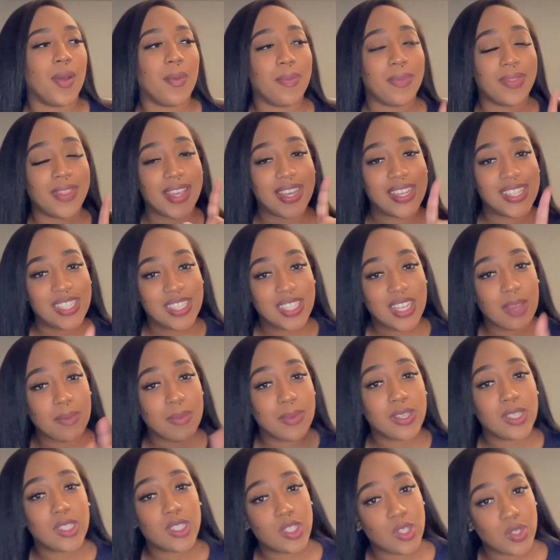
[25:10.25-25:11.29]
That's coming
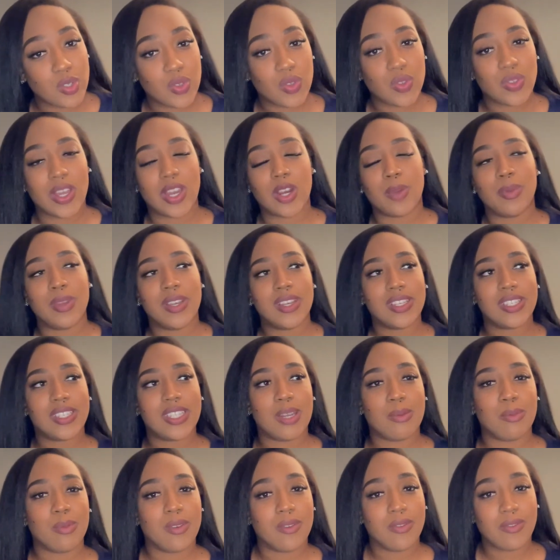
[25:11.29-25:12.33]
soon. That'll be a
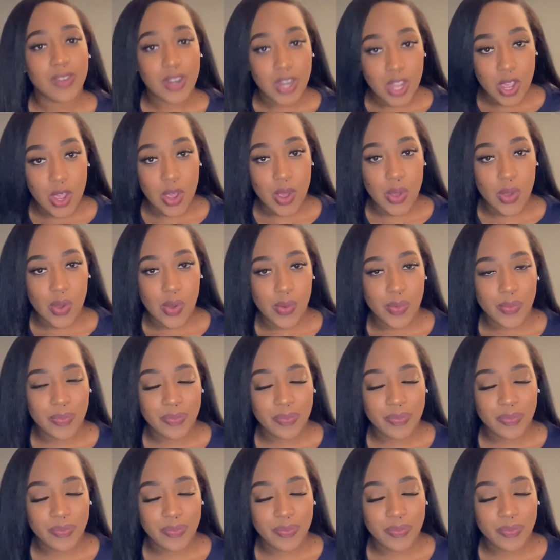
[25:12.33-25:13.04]
separate video.